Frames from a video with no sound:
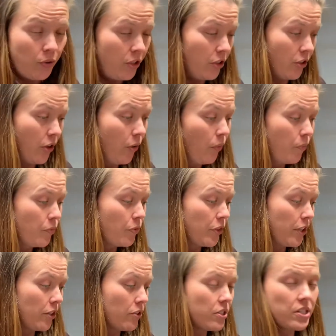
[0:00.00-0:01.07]
You know,
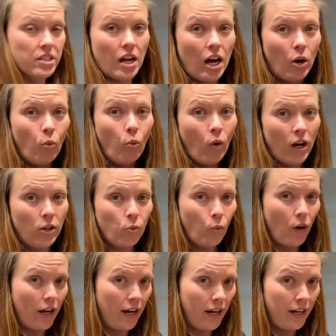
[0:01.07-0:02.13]
there is not one
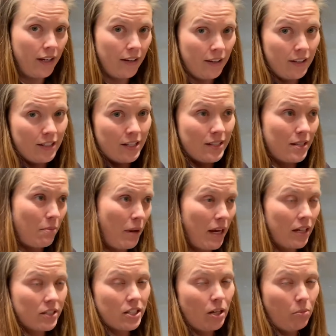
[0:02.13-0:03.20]
way to make a
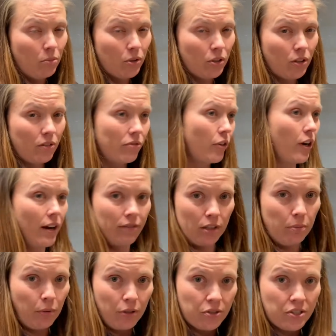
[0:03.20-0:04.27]
tumbler for every
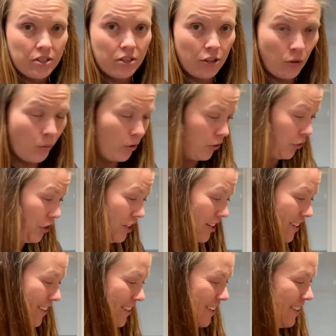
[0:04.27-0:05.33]
person in the world.
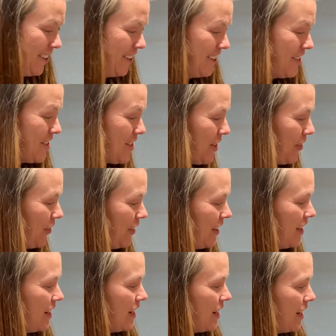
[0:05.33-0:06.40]
So
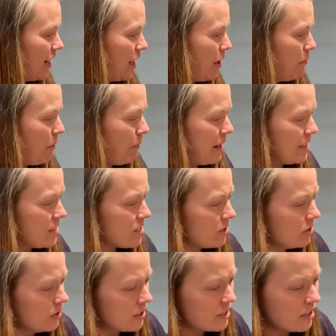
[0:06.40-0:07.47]
mine still
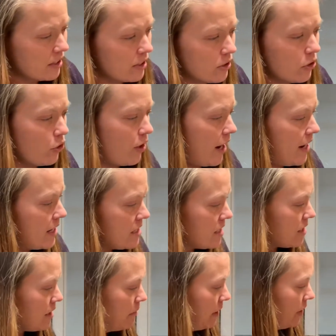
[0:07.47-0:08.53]
looks a little gray in
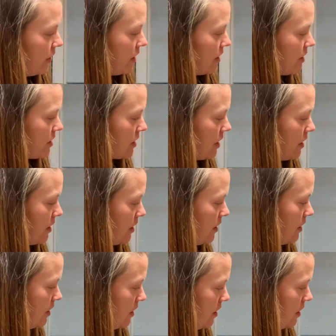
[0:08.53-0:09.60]
some areas,
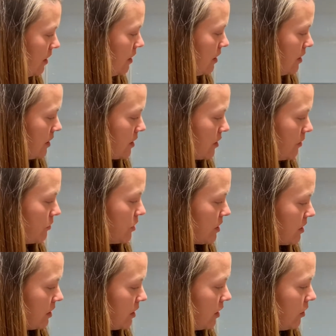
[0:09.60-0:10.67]
so I'm just
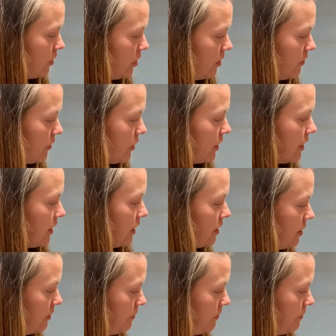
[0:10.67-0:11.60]
going to go over it again.